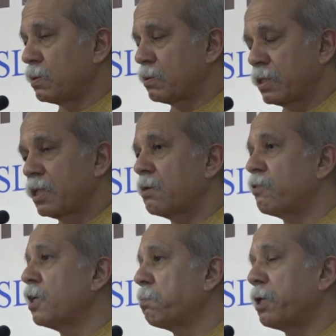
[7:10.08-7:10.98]
Sardar
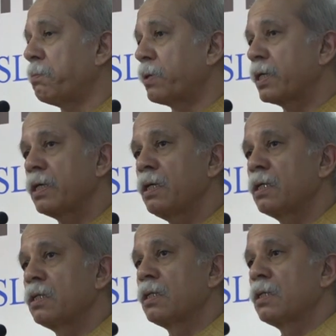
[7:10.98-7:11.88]
Vallabhbhai Patel,
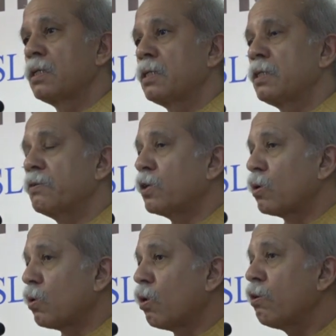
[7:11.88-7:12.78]
they
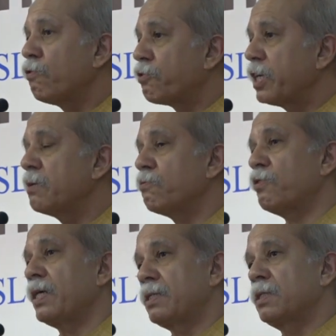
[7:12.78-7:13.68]
were all freedom
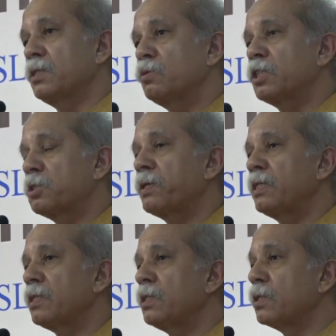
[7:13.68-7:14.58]
fighters who had
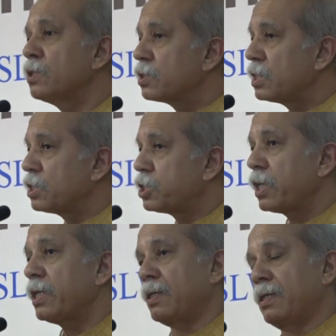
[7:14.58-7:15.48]
spent years in
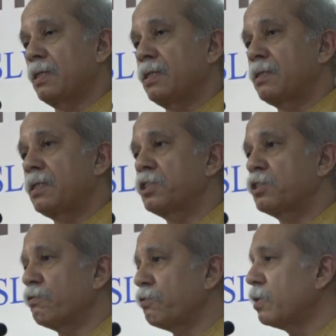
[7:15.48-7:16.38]
jail, they had
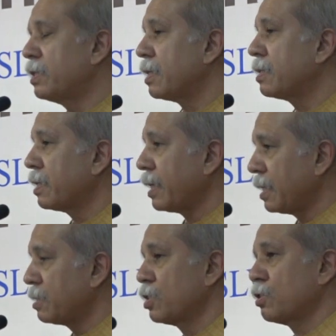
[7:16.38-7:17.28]
suffered at the
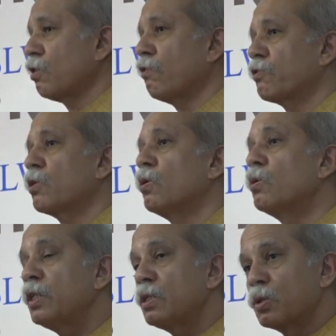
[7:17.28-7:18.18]
hands of the
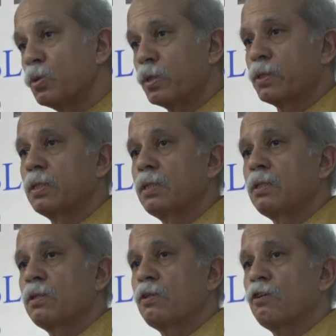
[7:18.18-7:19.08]
colonial ruler
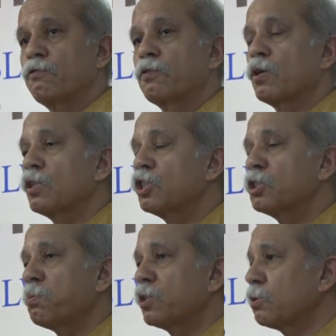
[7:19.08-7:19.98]
of
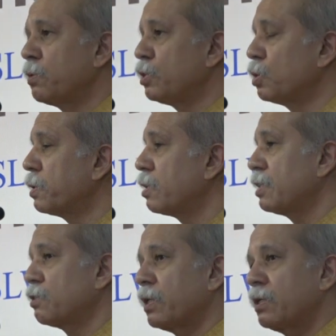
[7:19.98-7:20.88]
grossest possible human
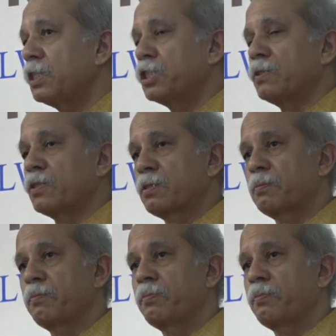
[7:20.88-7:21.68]
rights violations.